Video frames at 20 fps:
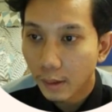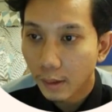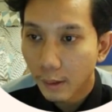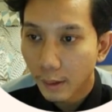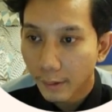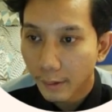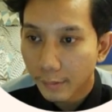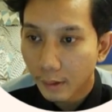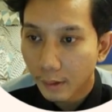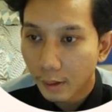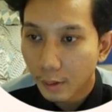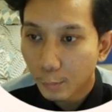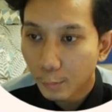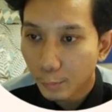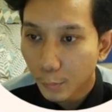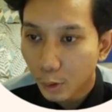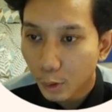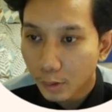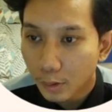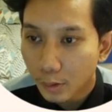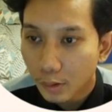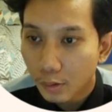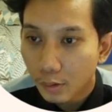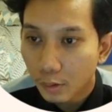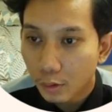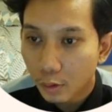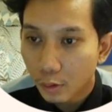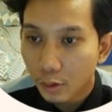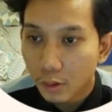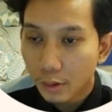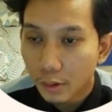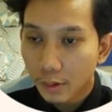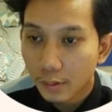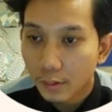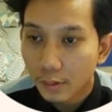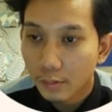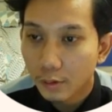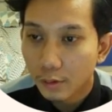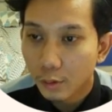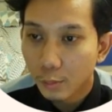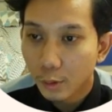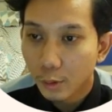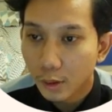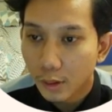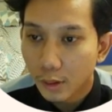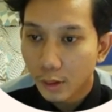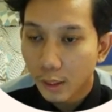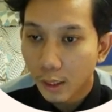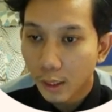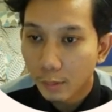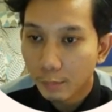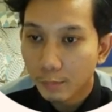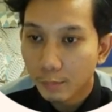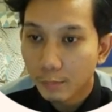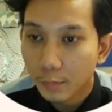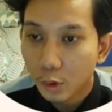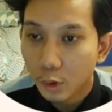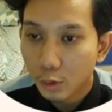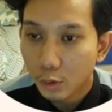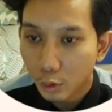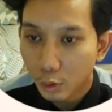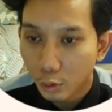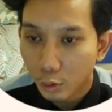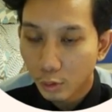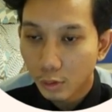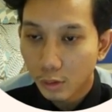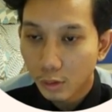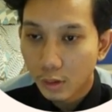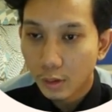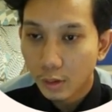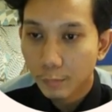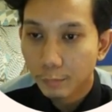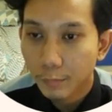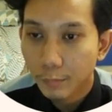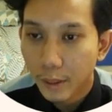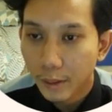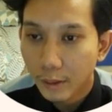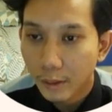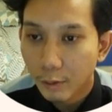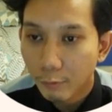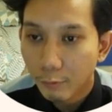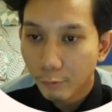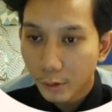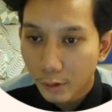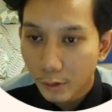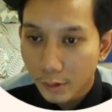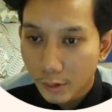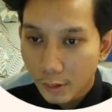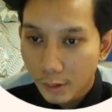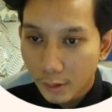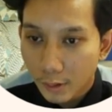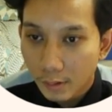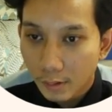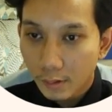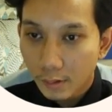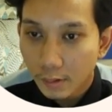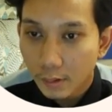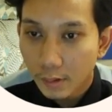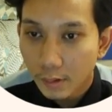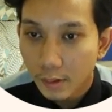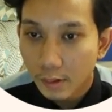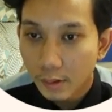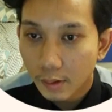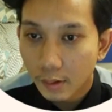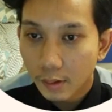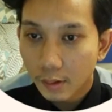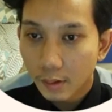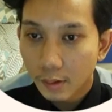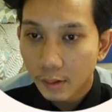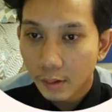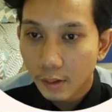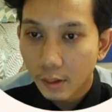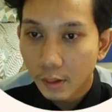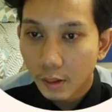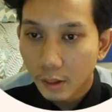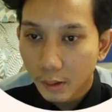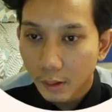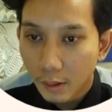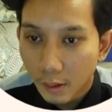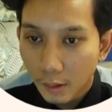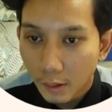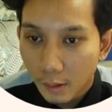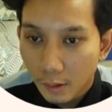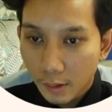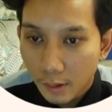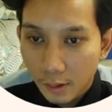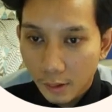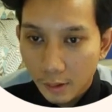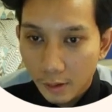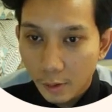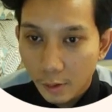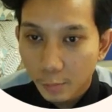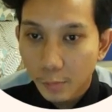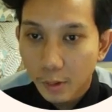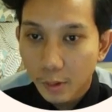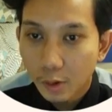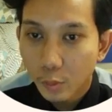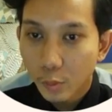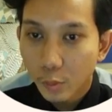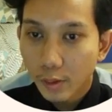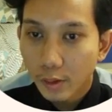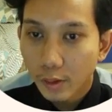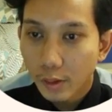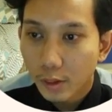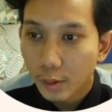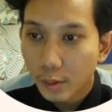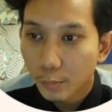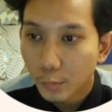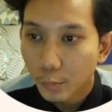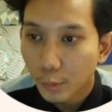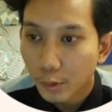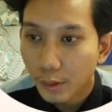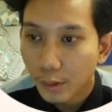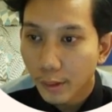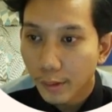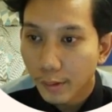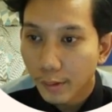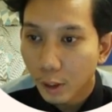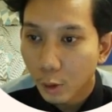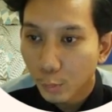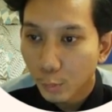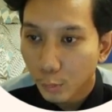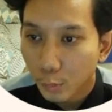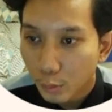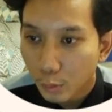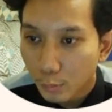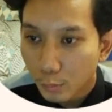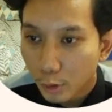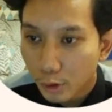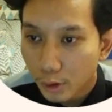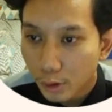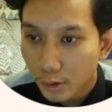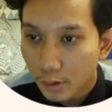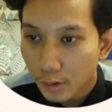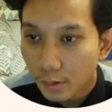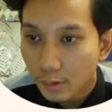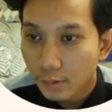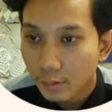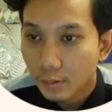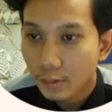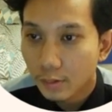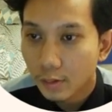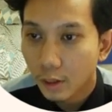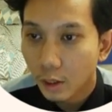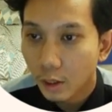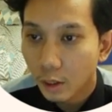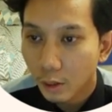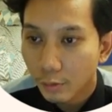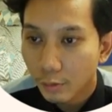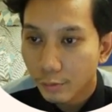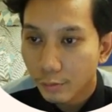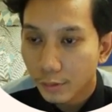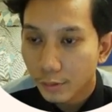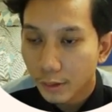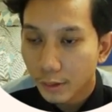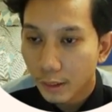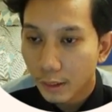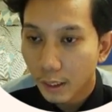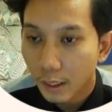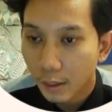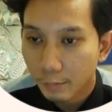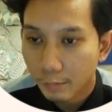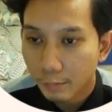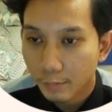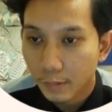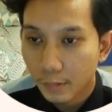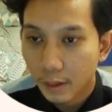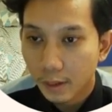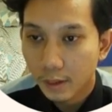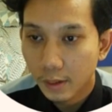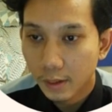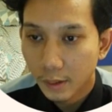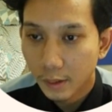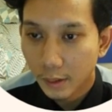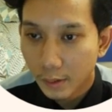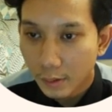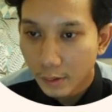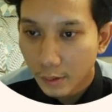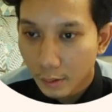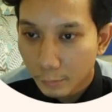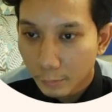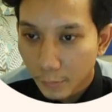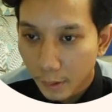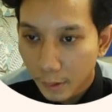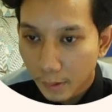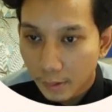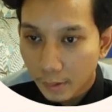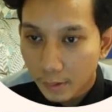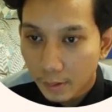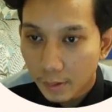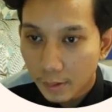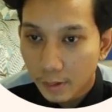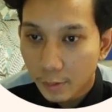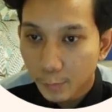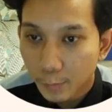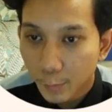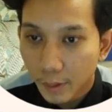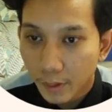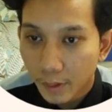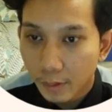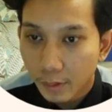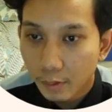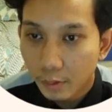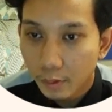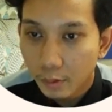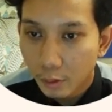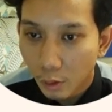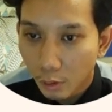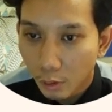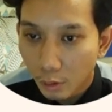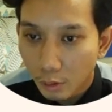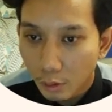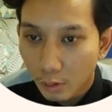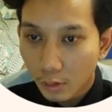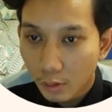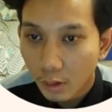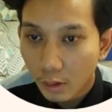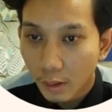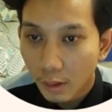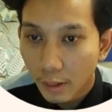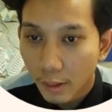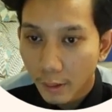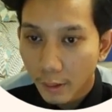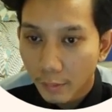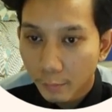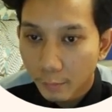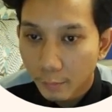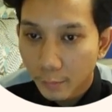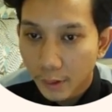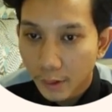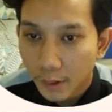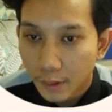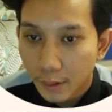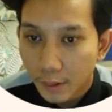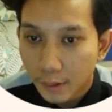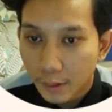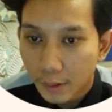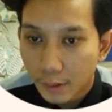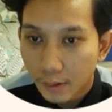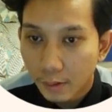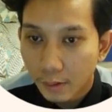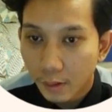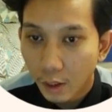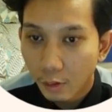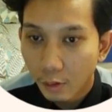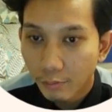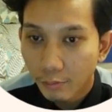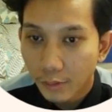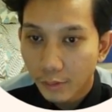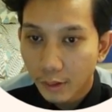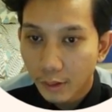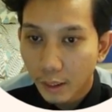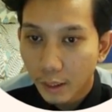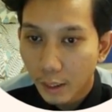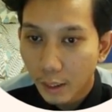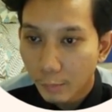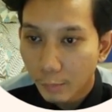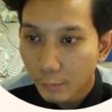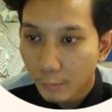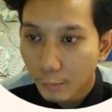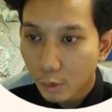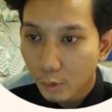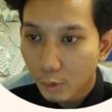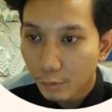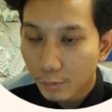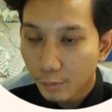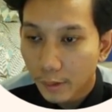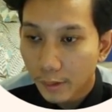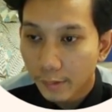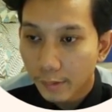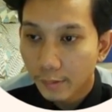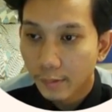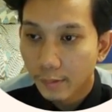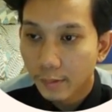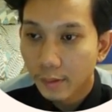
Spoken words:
an important role in robotic arm control by influencing the relationship between the input and output motion of the arm. It determines the speed, torque, and precision of the arm movement.